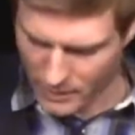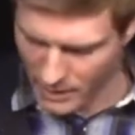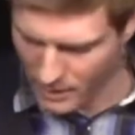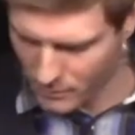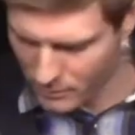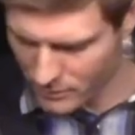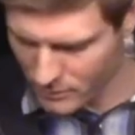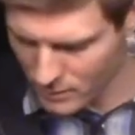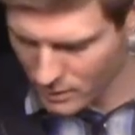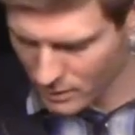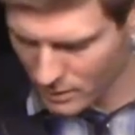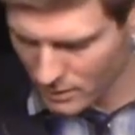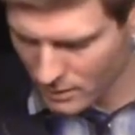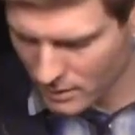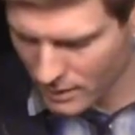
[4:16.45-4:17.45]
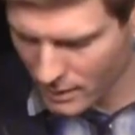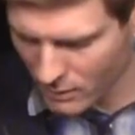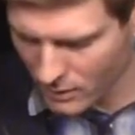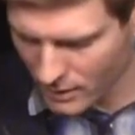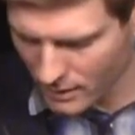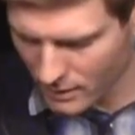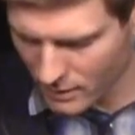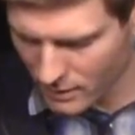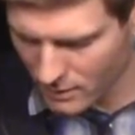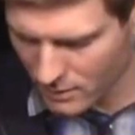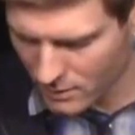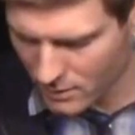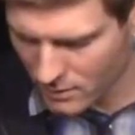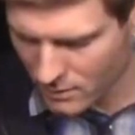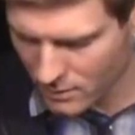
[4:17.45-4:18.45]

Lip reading: and it's going to sound like this.